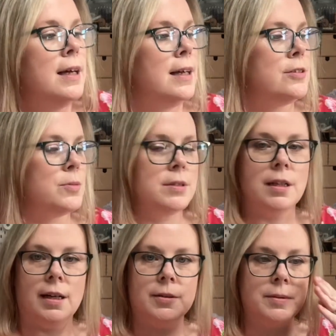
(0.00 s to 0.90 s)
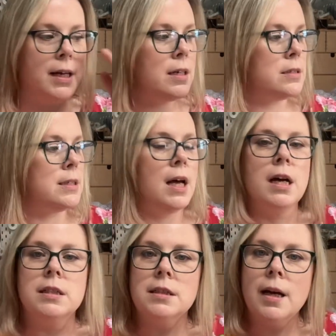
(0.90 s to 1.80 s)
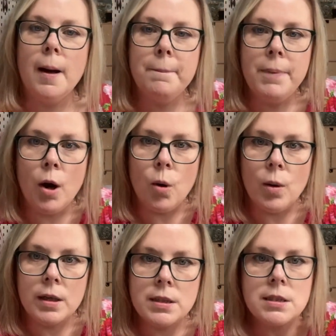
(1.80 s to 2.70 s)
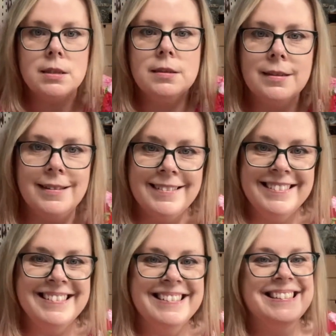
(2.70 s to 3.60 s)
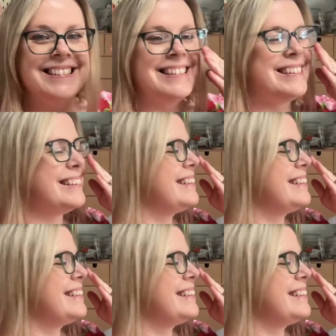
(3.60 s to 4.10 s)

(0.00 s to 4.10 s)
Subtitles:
And she was delighted with that because it had a bow on it.